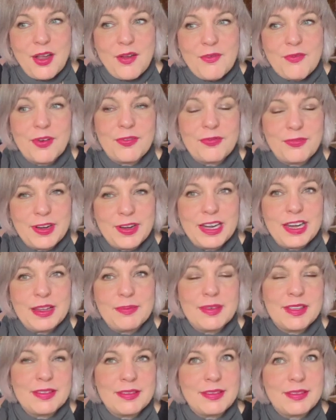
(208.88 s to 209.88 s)
for
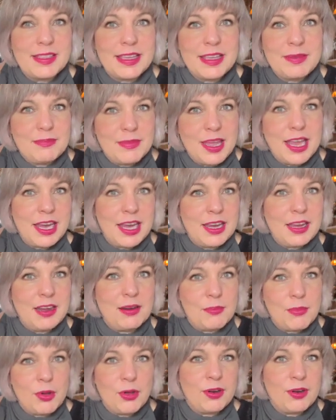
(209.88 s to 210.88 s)
freedom is the
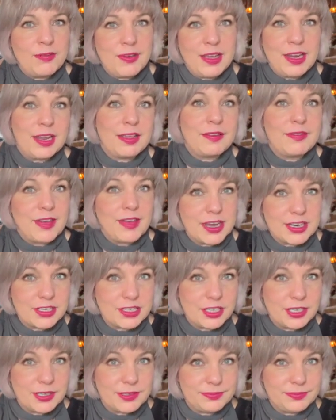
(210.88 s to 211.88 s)
main motivating
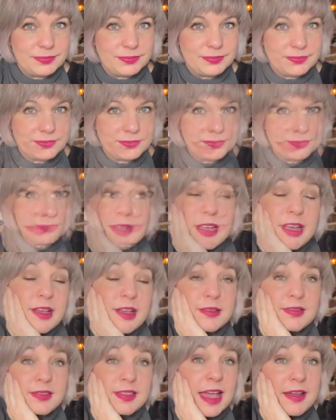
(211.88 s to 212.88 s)
factor, mainly
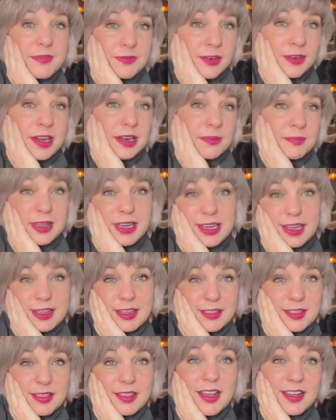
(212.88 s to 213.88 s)
because that freedom
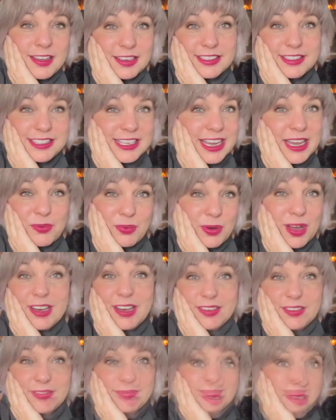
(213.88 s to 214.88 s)
begins on day one.
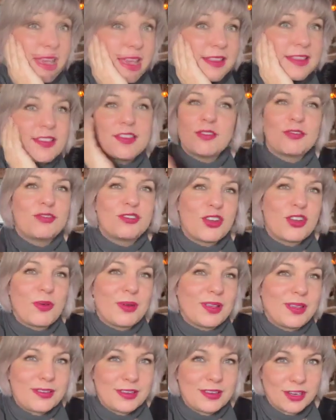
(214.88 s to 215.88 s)
People say that there's no
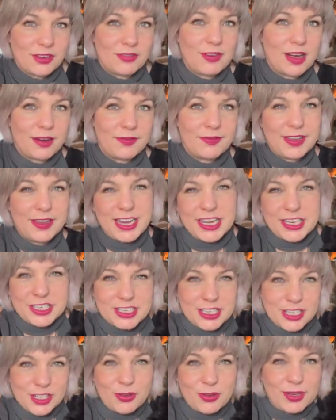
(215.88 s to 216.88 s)
instant
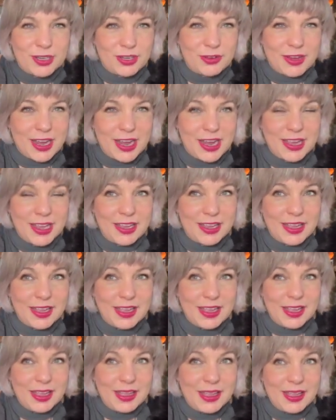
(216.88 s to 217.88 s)
gratification in going gray,
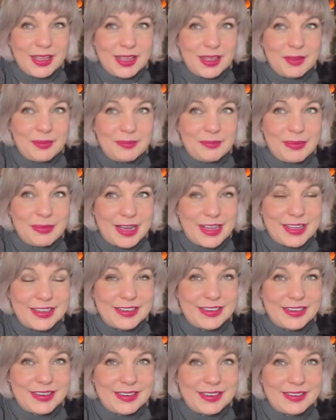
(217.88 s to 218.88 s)
but